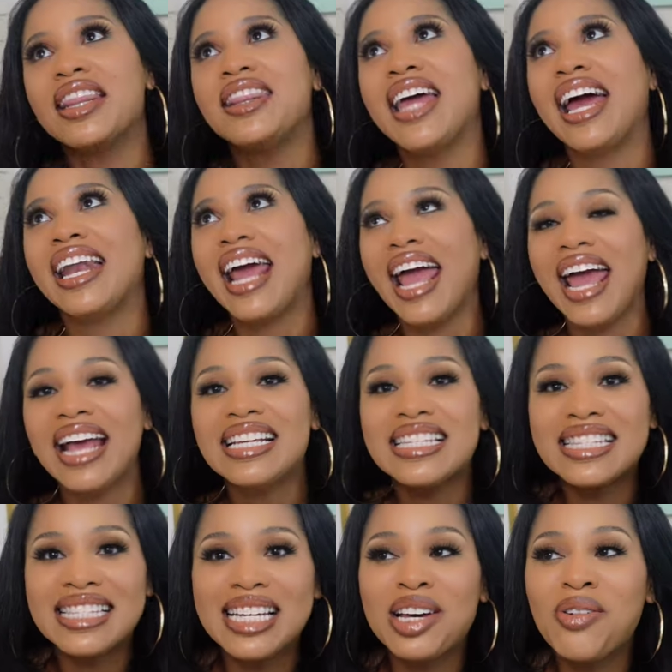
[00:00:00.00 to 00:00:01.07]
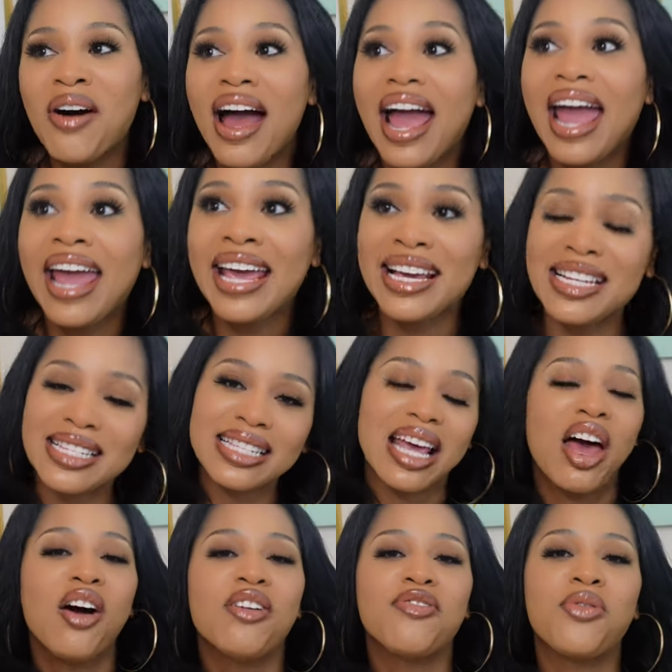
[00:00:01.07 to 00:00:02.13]
that still aches
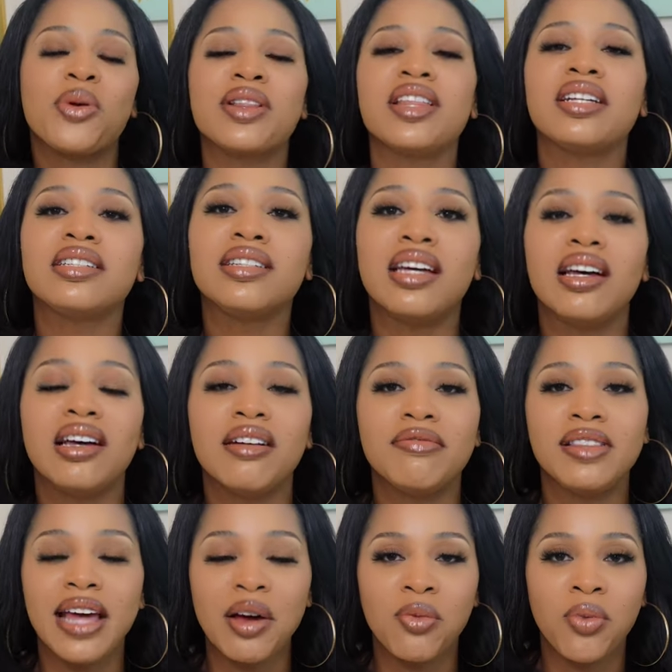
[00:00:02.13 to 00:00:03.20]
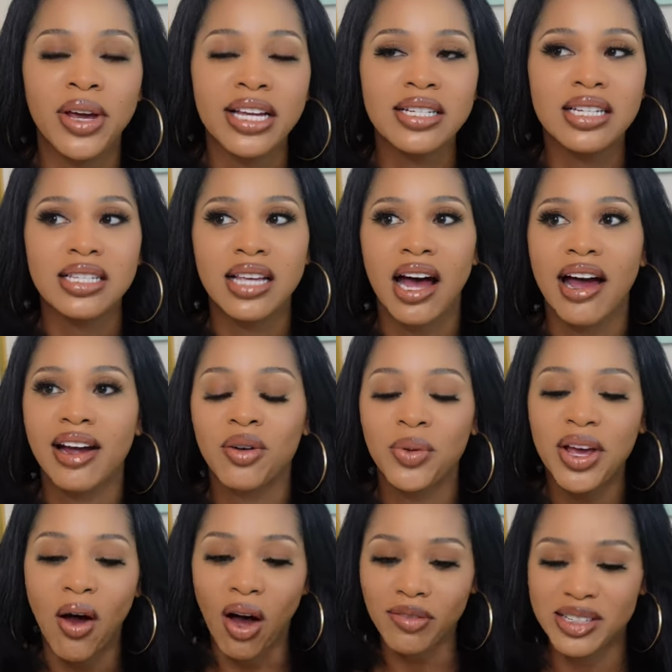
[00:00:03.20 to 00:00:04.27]
for the love that we desire.
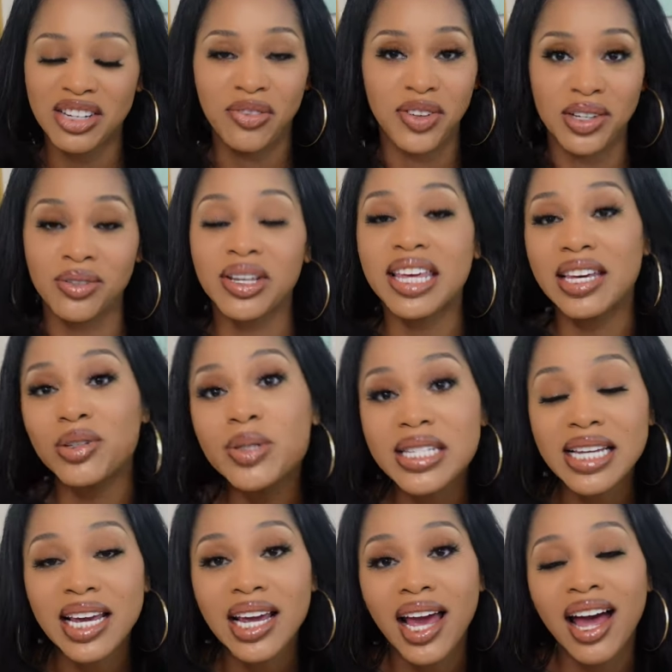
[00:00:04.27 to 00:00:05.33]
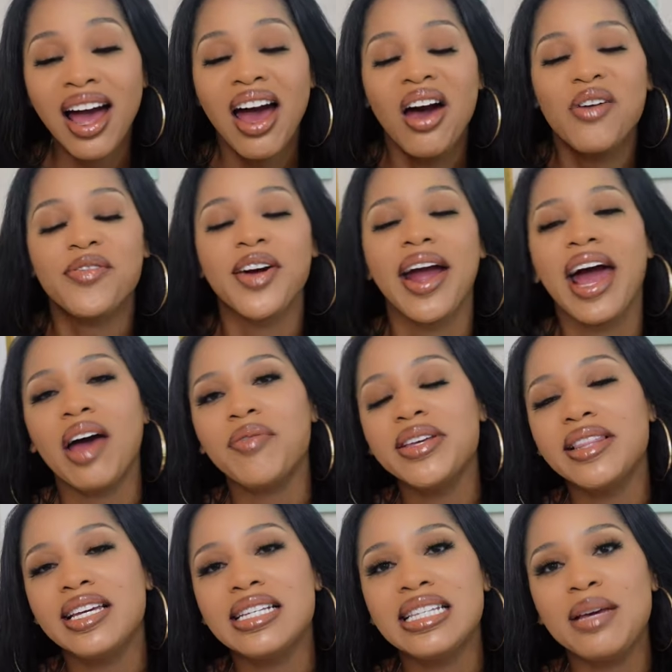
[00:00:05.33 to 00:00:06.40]
We often feel guilty for having
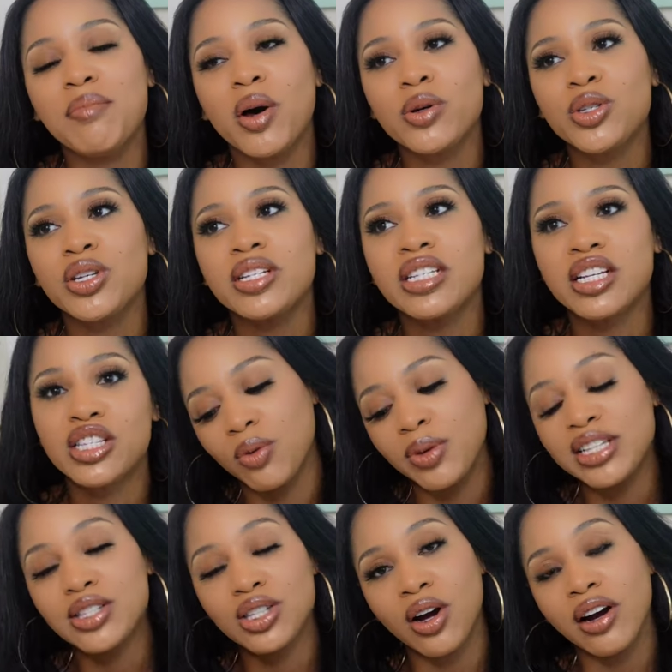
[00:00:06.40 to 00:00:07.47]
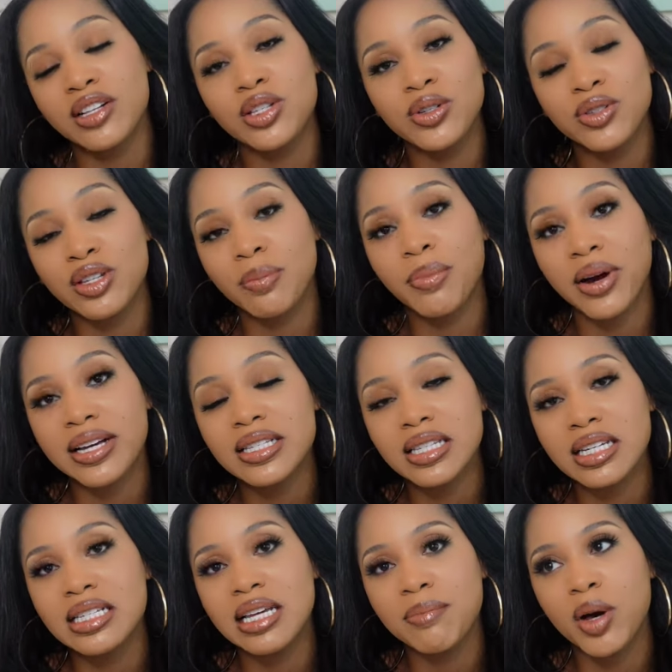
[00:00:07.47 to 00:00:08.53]
these emotions. And when we start to suppress
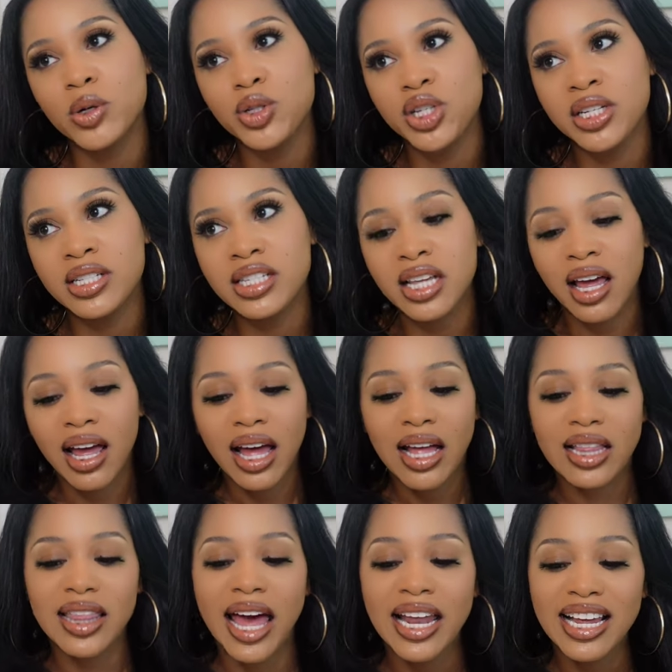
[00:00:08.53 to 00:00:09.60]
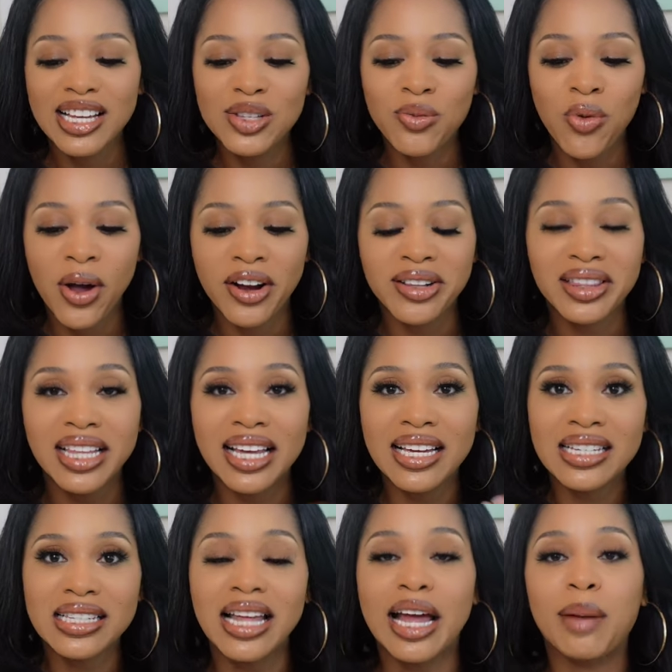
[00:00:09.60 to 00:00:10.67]
these emotions, that is where
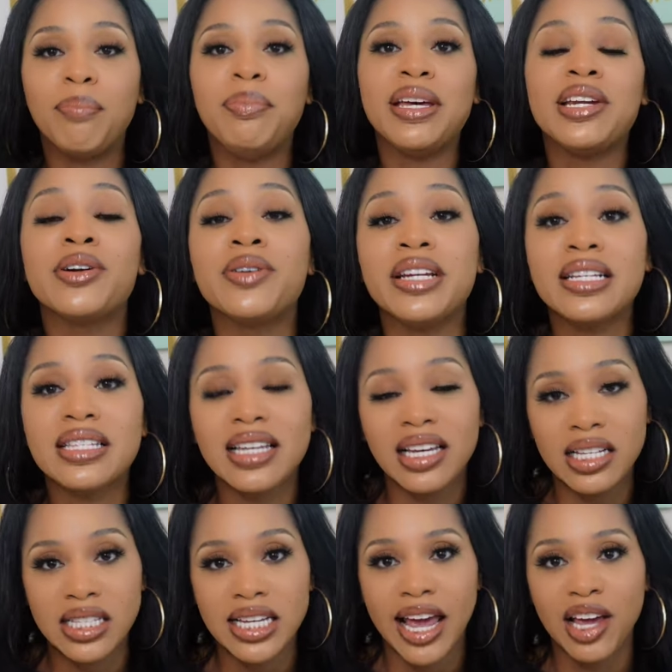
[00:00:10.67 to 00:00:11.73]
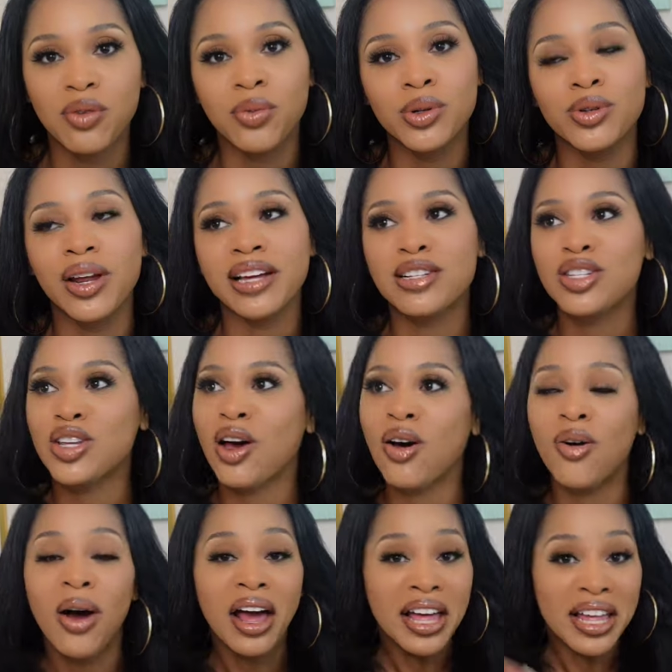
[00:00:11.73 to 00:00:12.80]
things like bitterness can take root. And
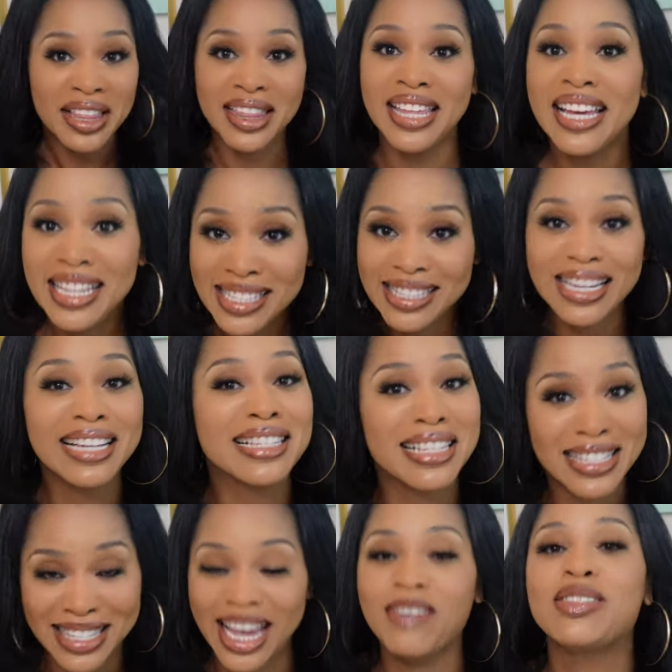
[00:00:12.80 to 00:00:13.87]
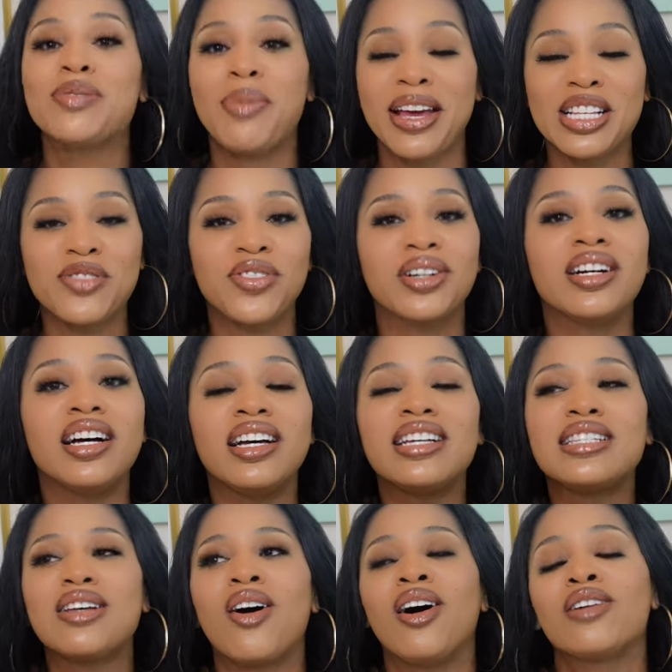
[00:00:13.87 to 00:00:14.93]
so this is a safe space for
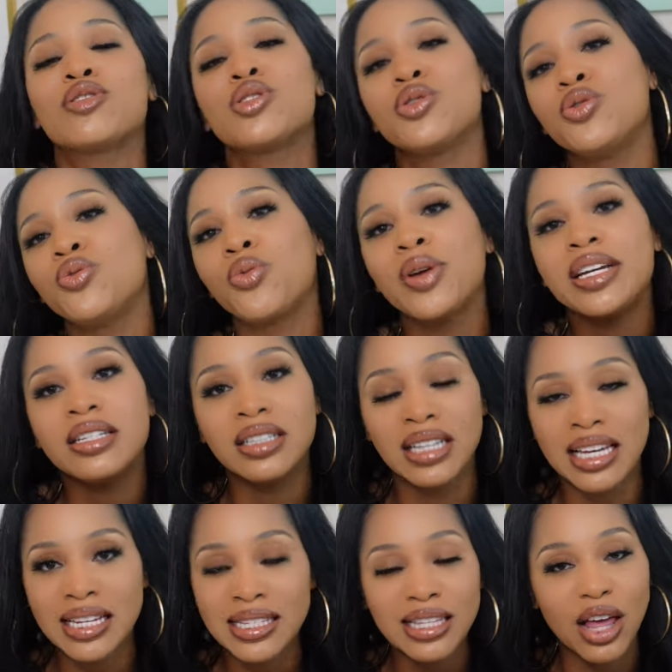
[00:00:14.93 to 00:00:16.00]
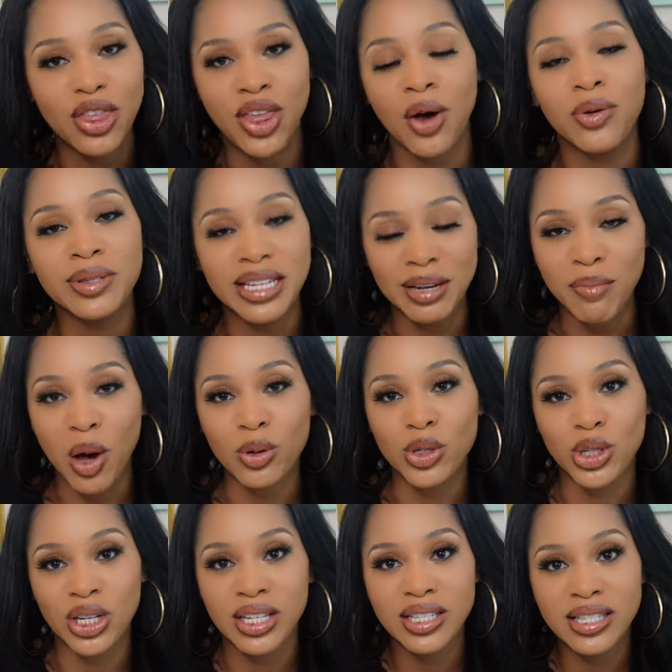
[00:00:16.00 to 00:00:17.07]
us all to release those
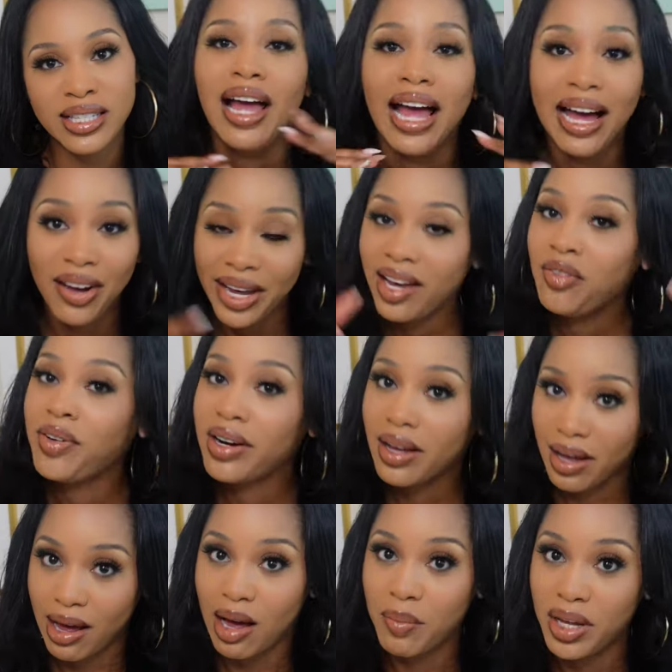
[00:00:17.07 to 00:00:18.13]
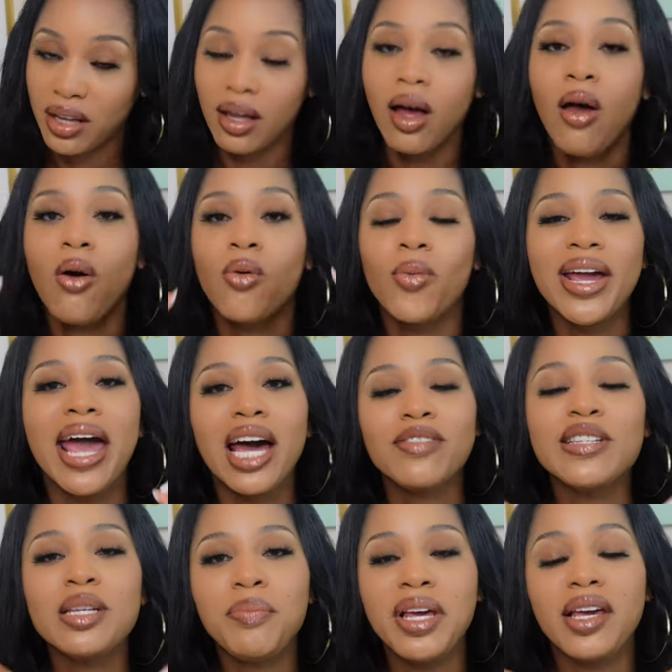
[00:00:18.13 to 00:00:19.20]
emotions. However, comma, we have
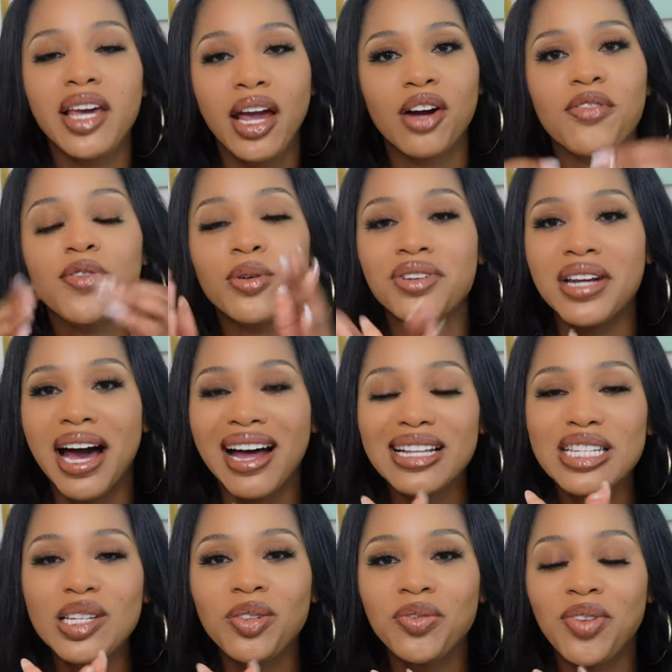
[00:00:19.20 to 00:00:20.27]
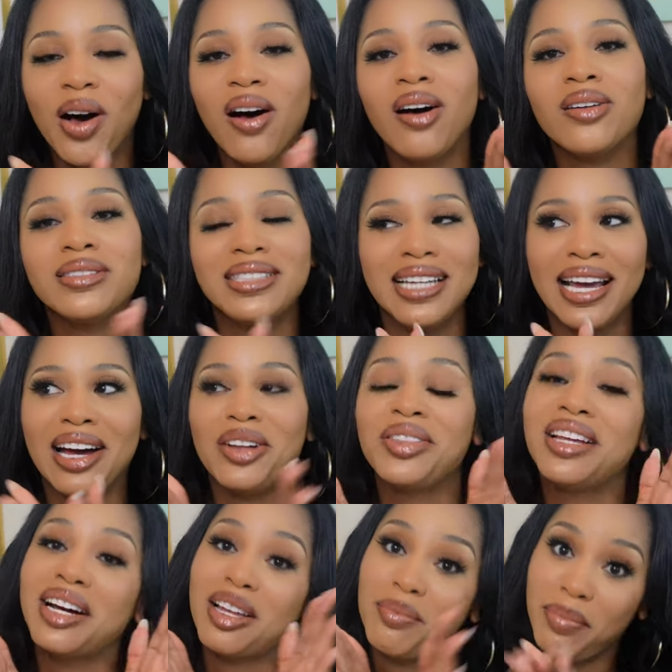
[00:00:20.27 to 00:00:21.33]
to be careful not to fall down
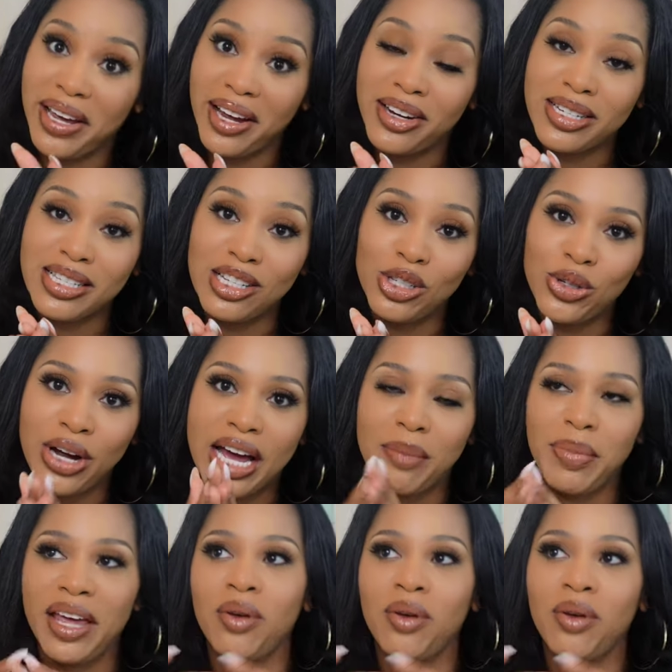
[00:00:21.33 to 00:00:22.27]
the comparison trap.